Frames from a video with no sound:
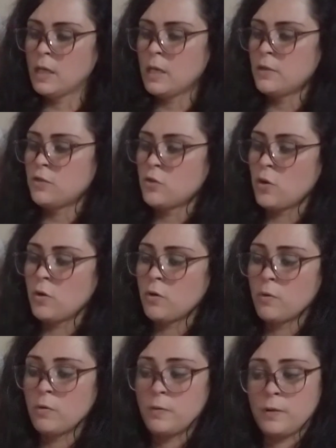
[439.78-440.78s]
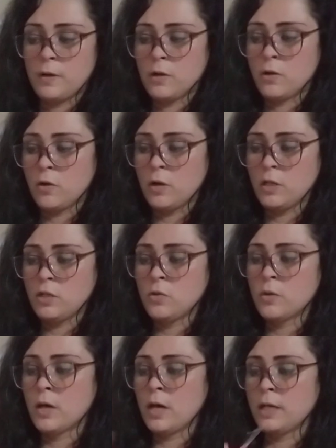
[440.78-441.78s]
so they're going to
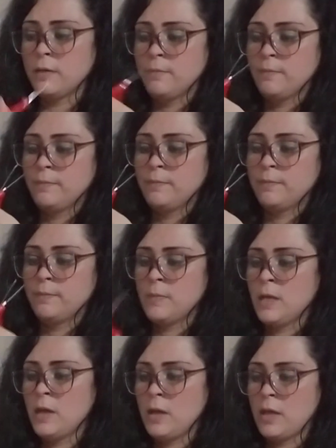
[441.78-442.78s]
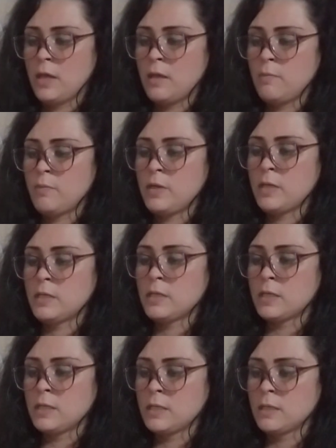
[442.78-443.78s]
cut in
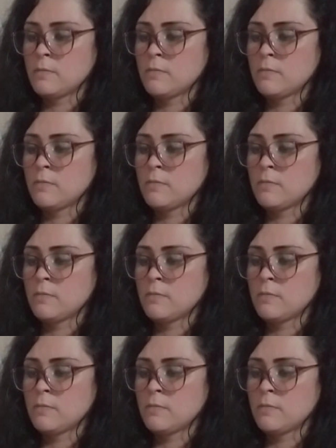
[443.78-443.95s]
pieces